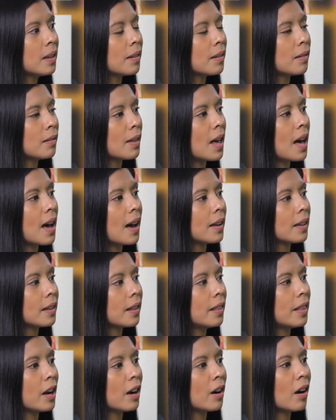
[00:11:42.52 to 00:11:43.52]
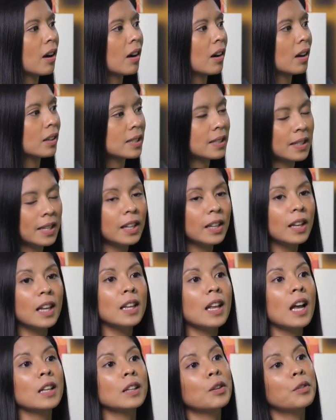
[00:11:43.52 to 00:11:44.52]
that there are still a
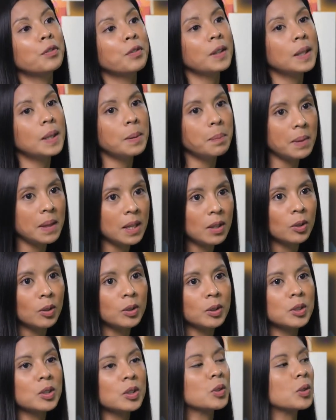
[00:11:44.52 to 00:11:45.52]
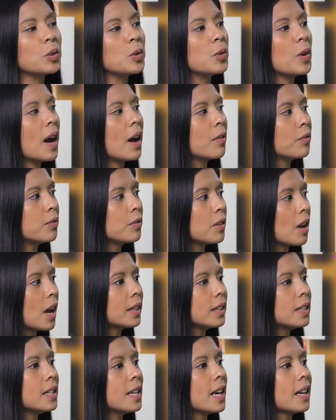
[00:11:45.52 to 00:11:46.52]
lot of Filipinos who have
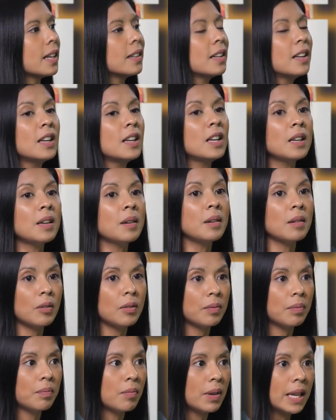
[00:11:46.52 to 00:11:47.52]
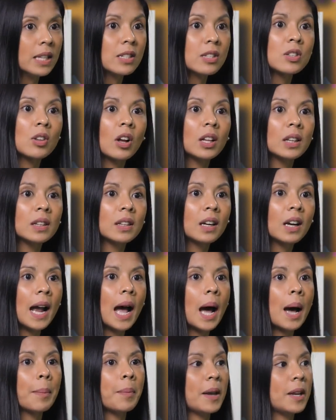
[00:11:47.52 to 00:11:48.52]
not yet installed their
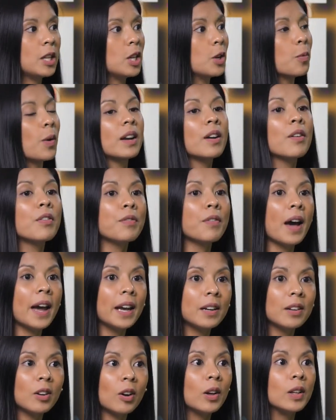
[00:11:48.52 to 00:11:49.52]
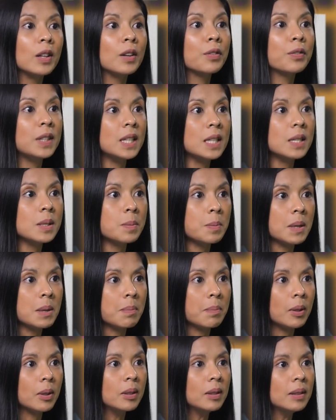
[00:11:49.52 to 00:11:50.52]
app, and you want to find all of these
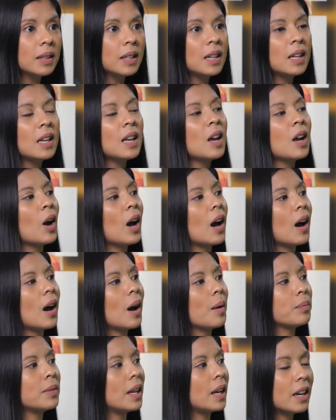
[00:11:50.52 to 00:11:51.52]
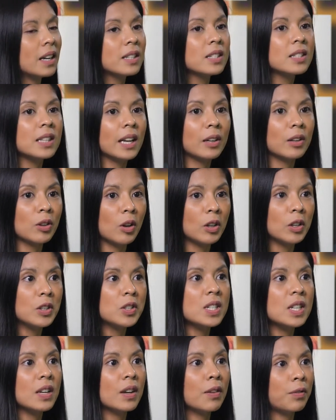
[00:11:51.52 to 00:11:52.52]
people. There is
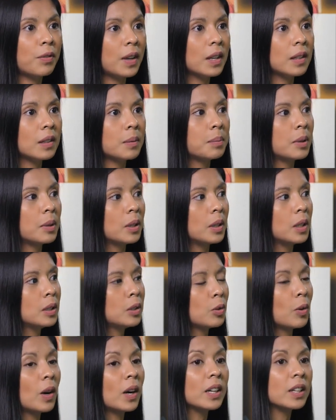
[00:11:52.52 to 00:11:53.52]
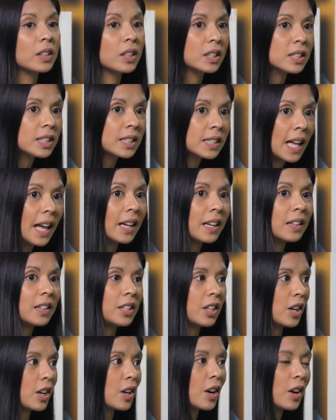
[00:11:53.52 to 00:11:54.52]
technology available to understand
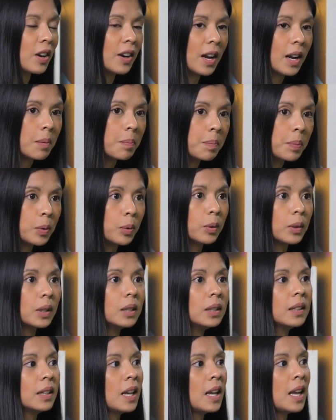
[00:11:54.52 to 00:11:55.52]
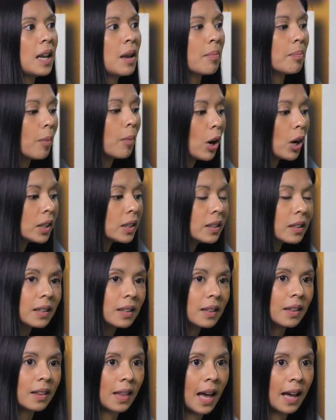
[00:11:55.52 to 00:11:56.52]
your current pool,
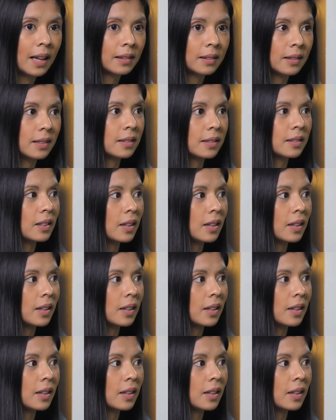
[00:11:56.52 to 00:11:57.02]
model that